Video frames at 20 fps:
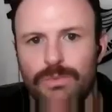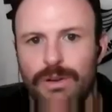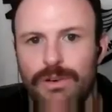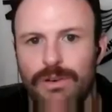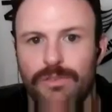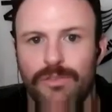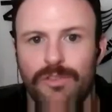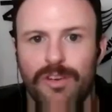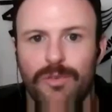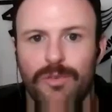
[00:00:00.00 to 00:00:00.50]

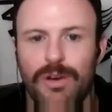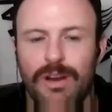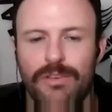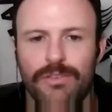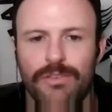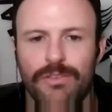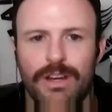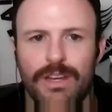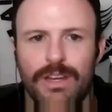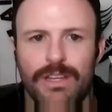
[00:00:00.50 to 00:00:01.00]

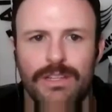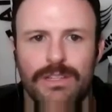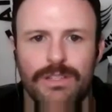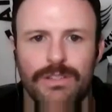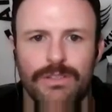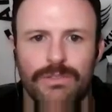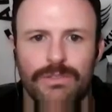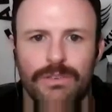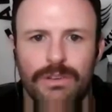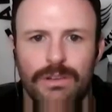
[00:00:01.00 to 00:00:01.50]
whenever I need
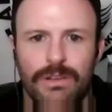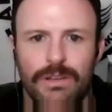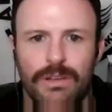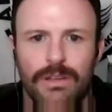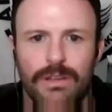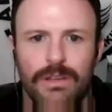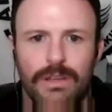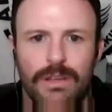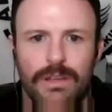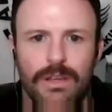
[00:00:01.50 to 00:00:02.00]
to.
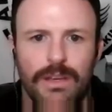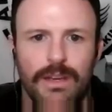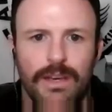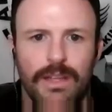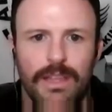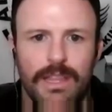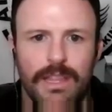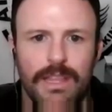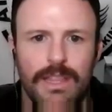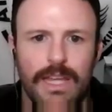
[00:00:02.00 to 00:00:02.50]
And
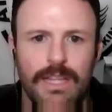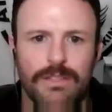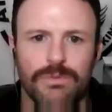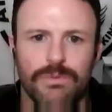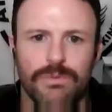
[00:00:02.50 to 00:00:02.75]
I think that's